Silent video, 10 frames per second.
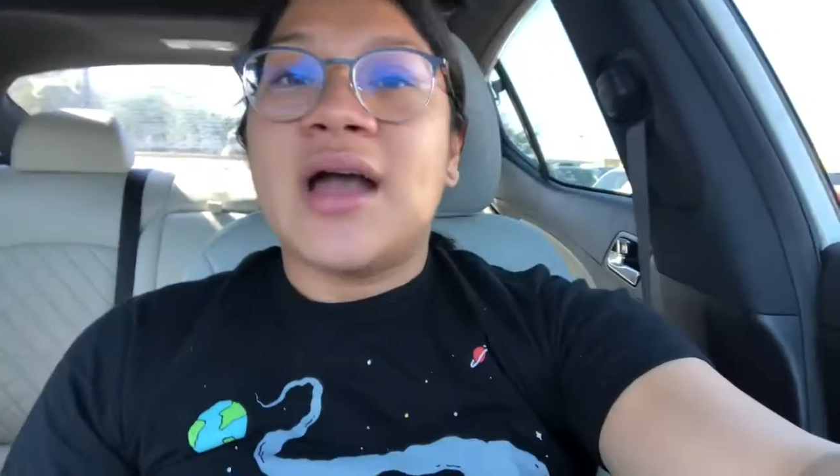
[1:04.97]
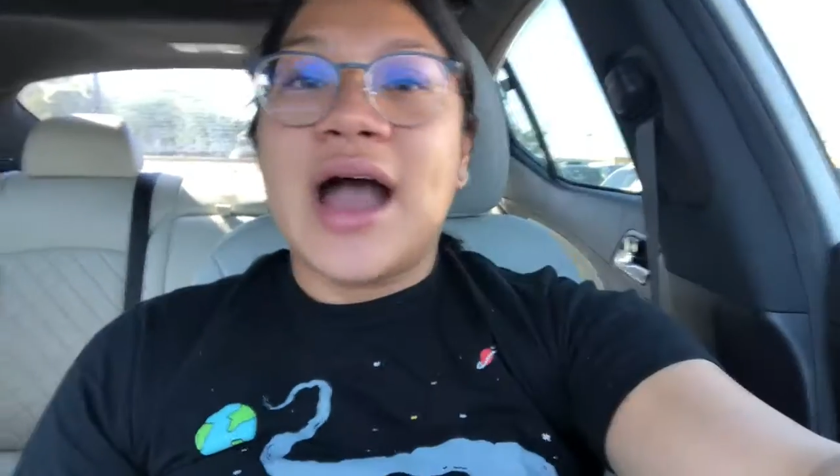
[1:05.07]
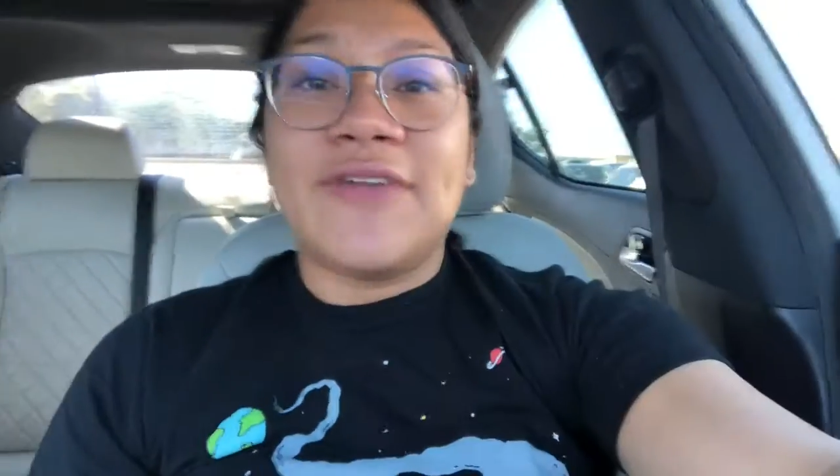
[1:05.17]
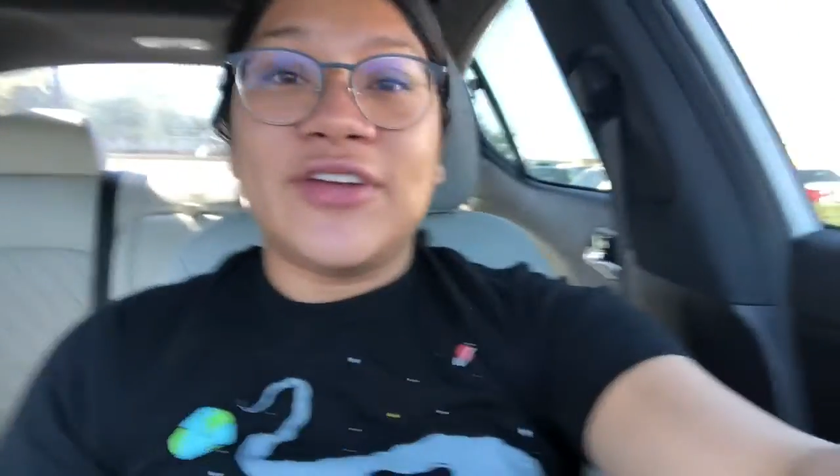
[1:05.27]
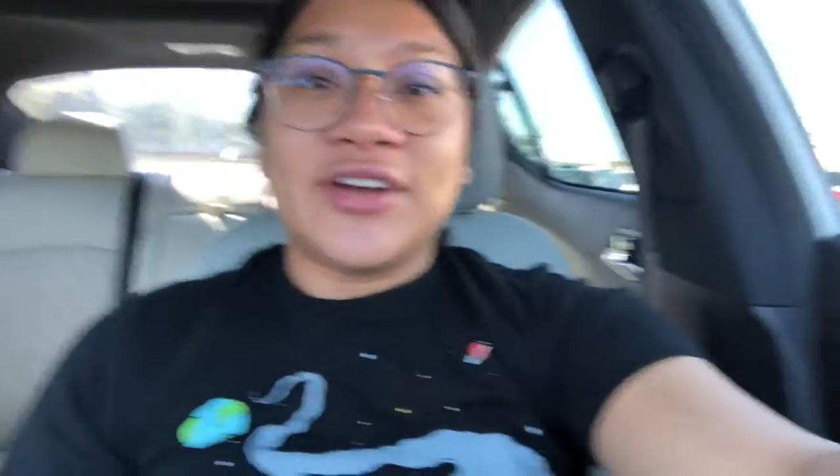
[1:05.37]

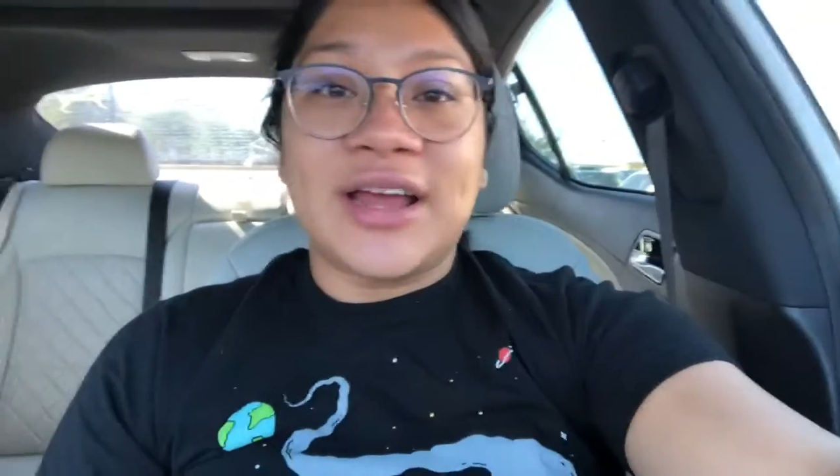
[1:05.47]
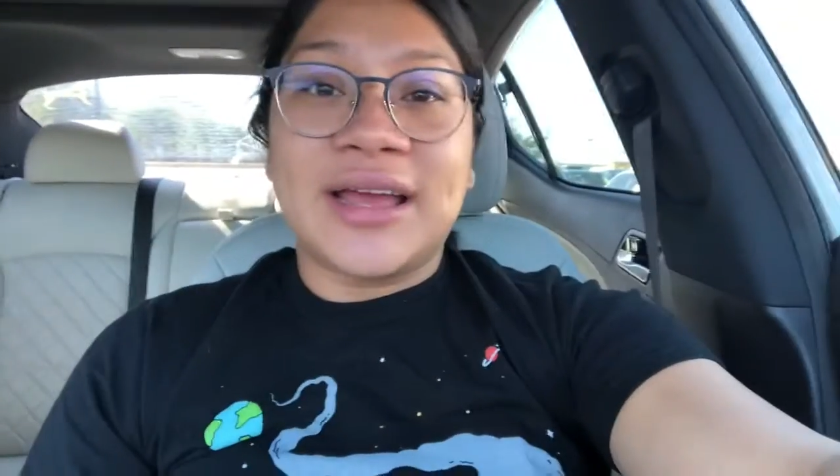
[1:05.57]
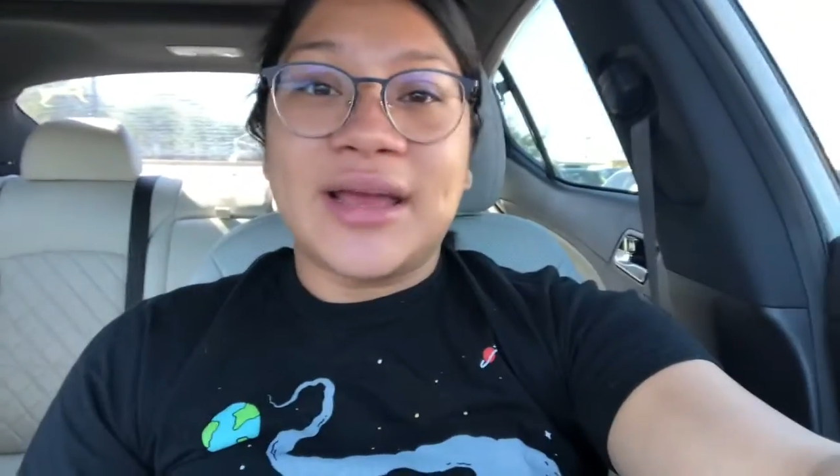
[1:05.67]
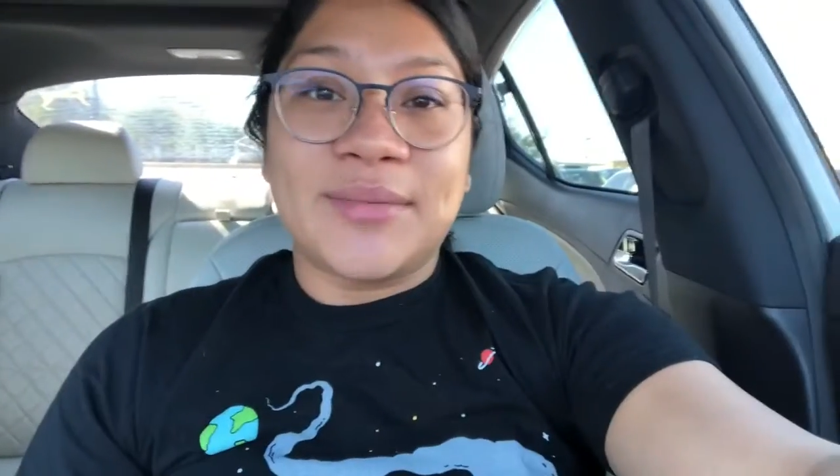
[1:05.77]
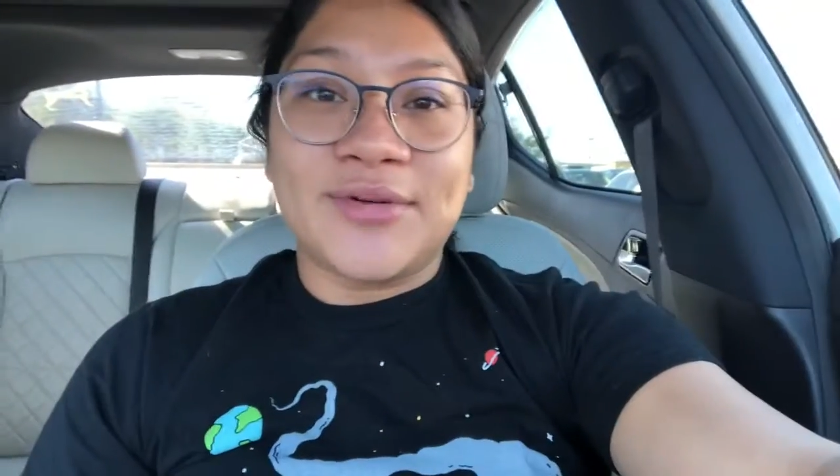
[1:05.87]
I figured I
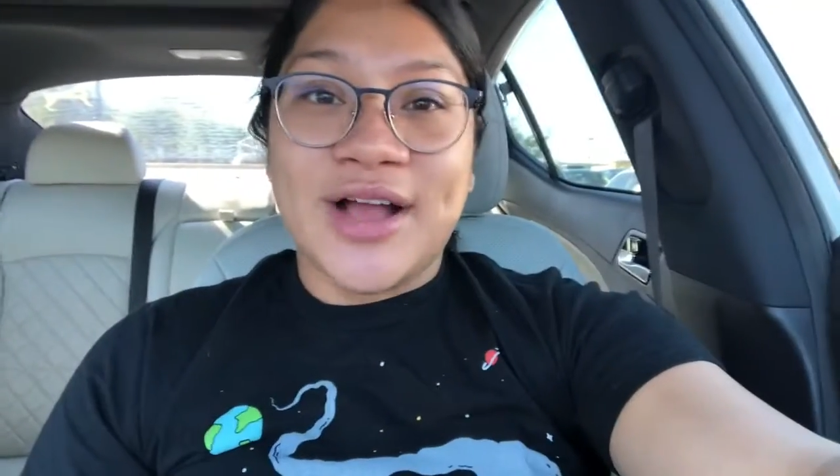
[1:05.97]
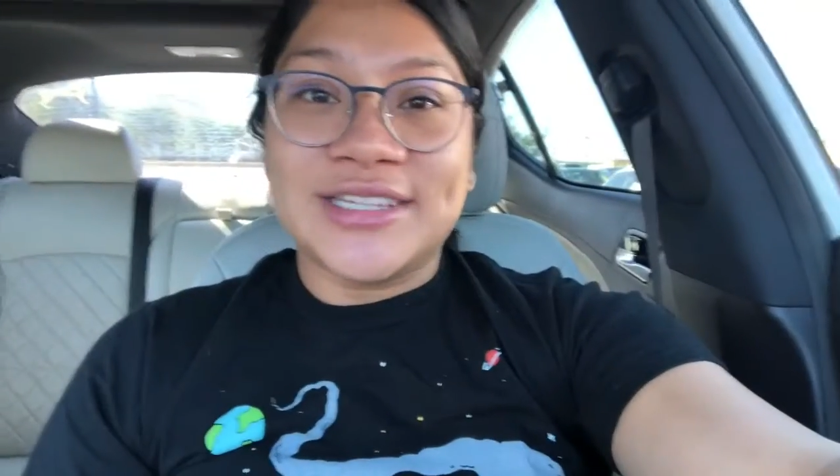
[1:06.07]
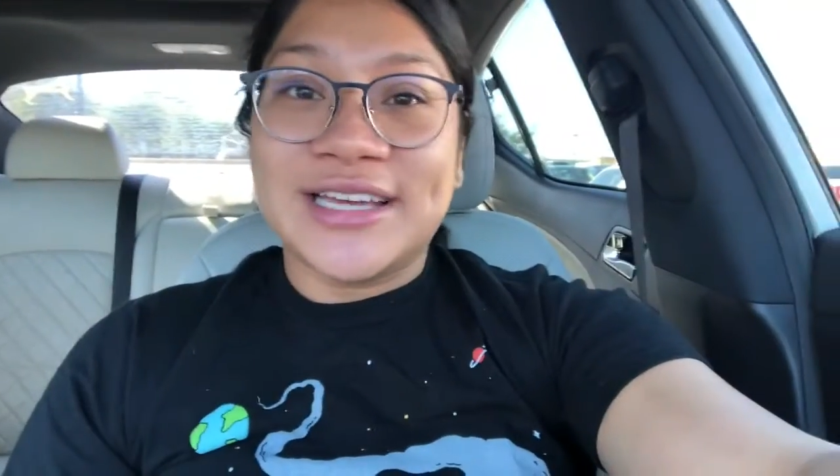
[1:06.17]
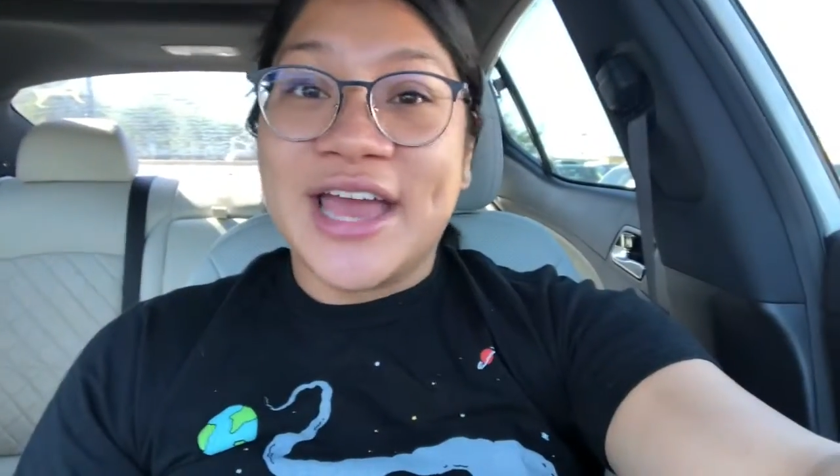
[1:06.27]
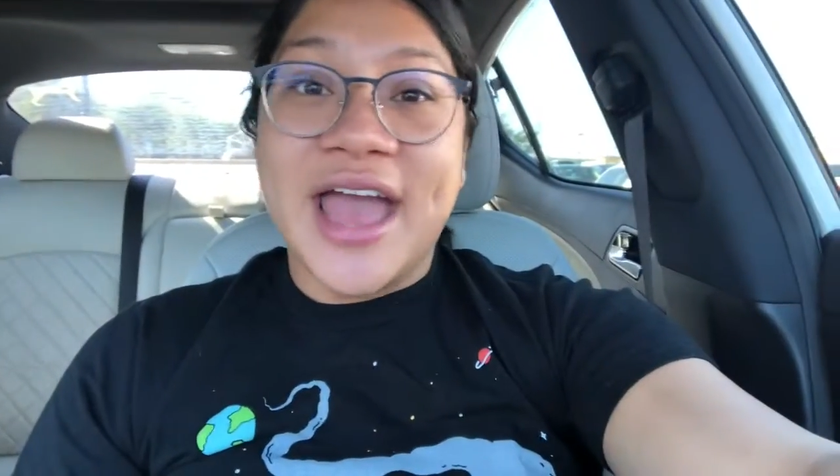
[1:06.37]
can come to Ross
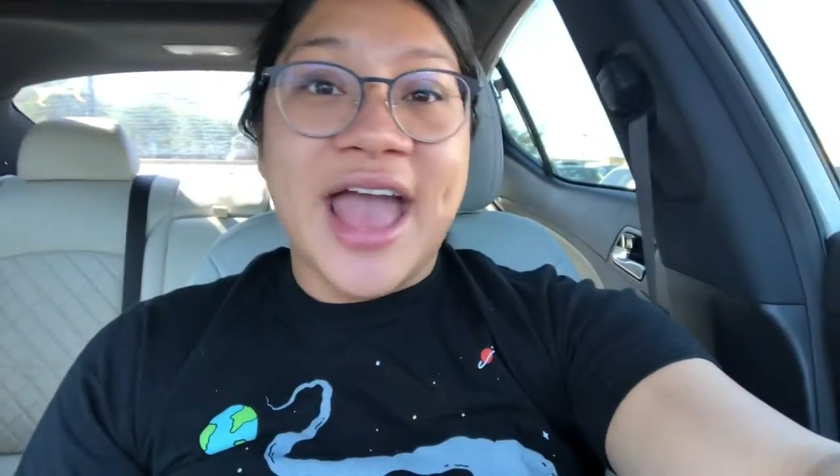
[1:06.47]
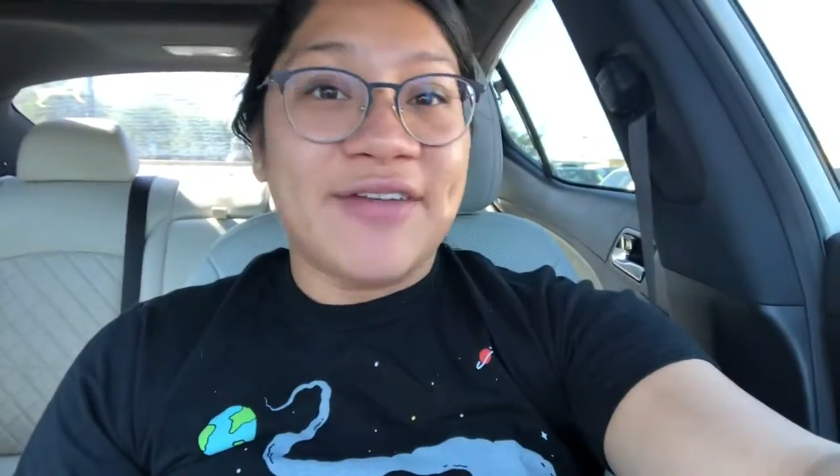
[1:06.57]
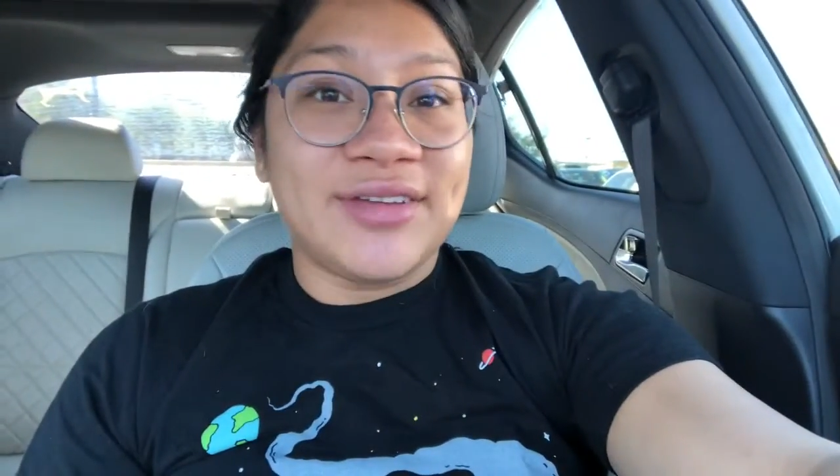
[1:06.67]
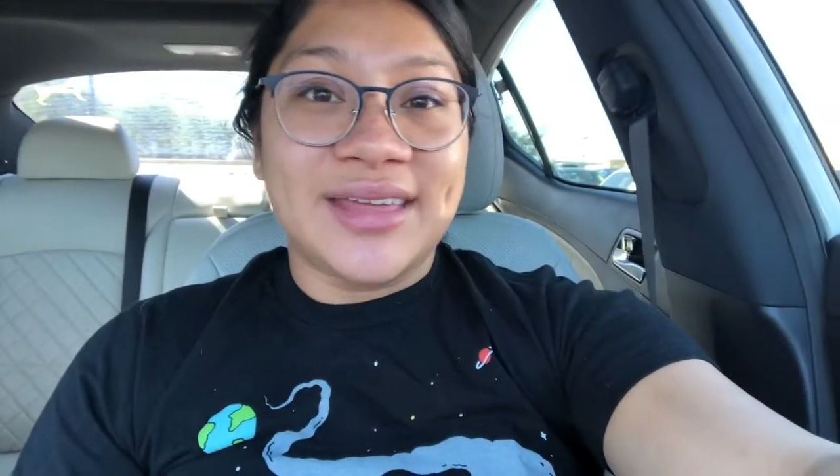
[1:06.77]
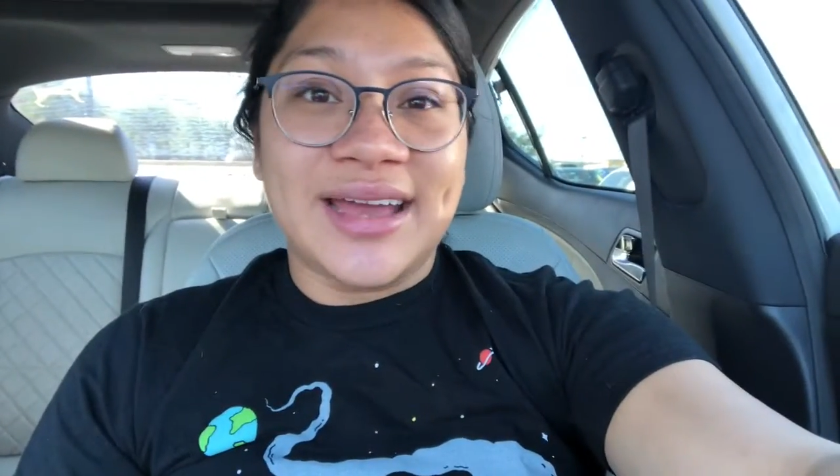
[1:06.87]
and get
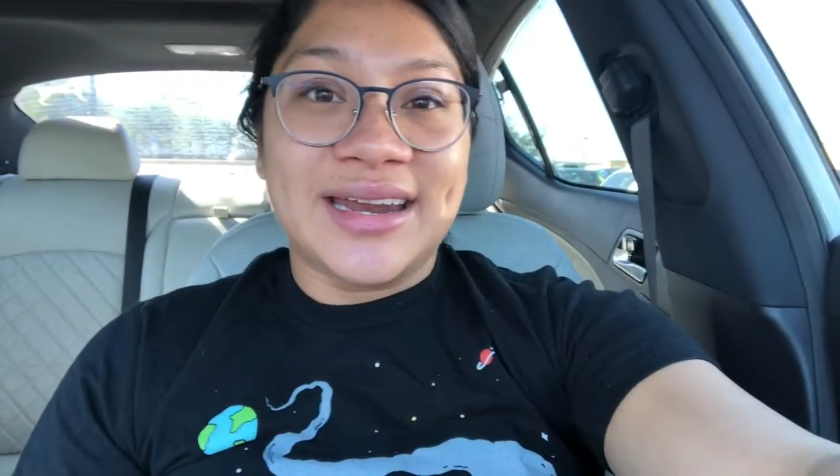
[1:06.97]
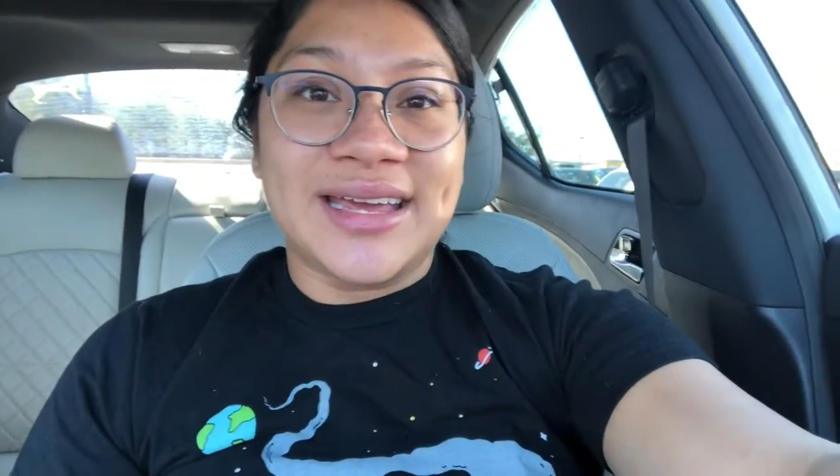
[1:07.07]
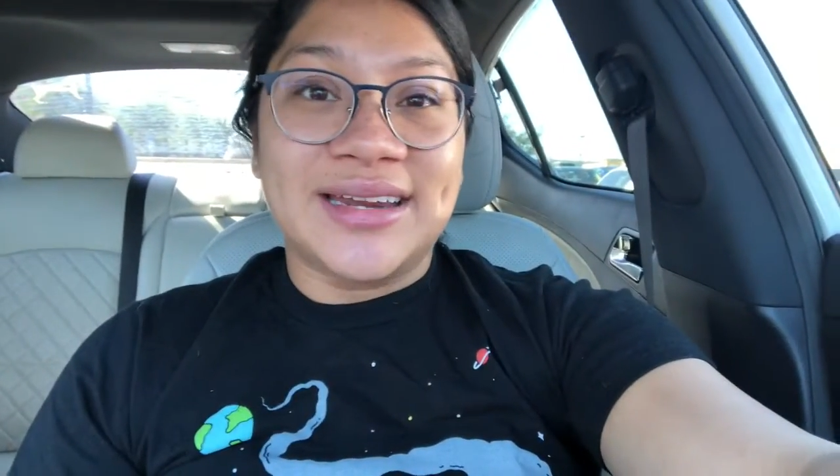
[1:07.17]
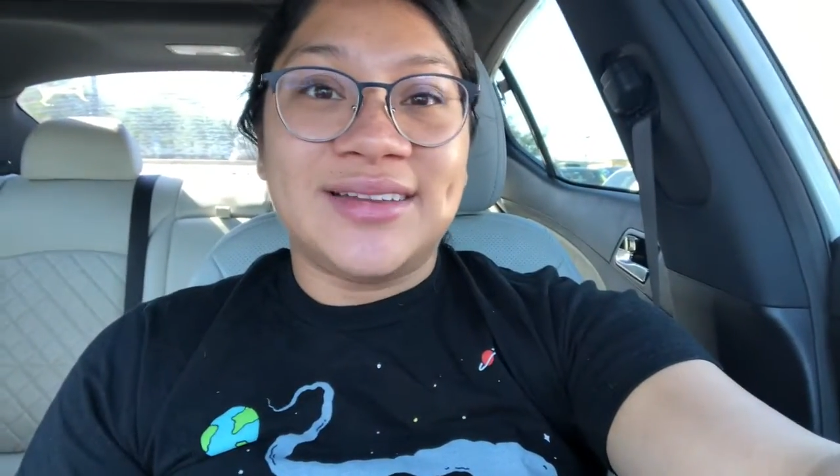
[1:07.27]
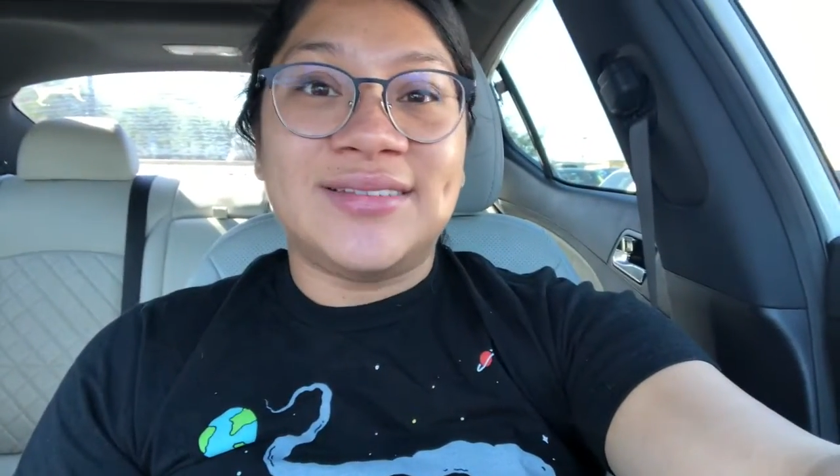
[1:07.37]
everything I
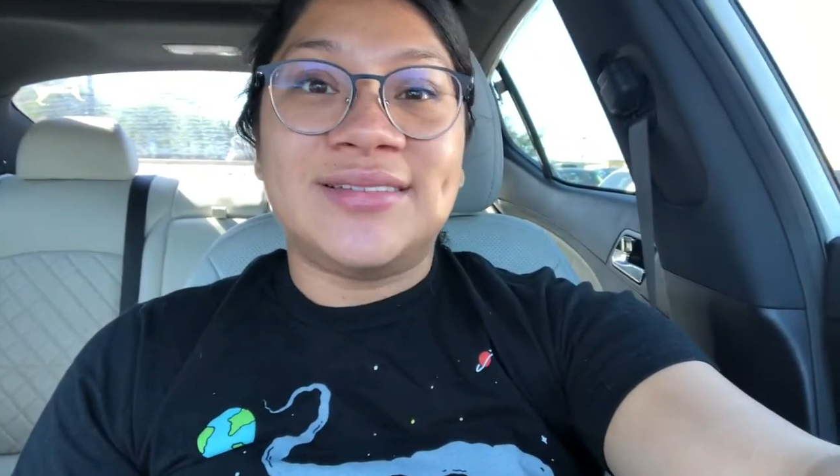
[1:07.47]
need